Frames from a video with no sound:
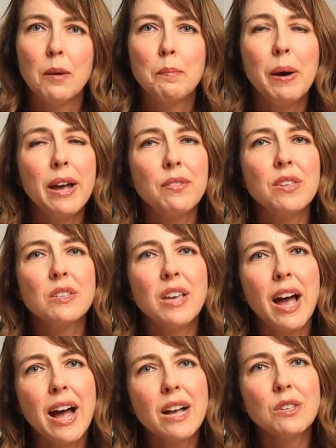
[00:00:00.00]
But this
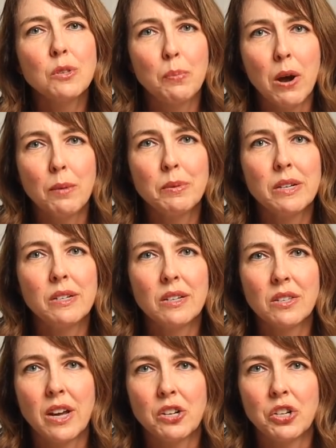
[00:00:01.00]
has prompted
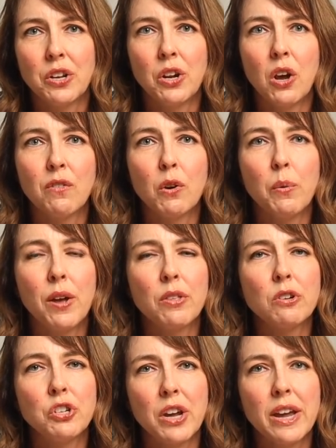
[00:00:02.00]
discussion over
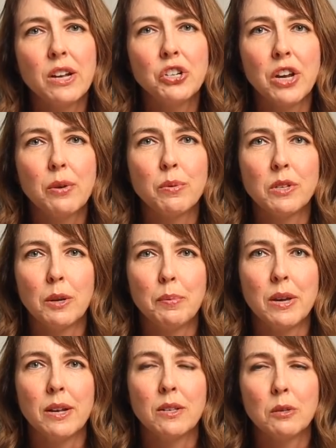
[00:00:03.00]
whether J&J
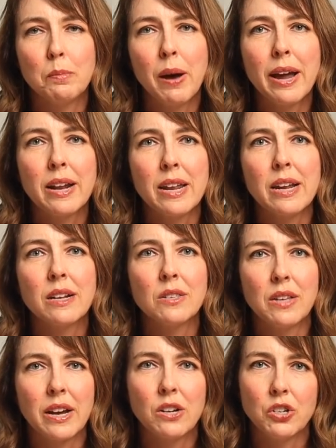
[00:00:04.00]
recipients might need a
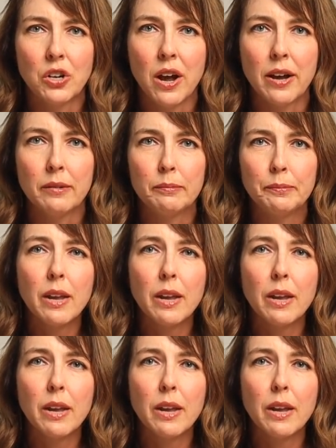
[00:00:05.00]
2nd shot,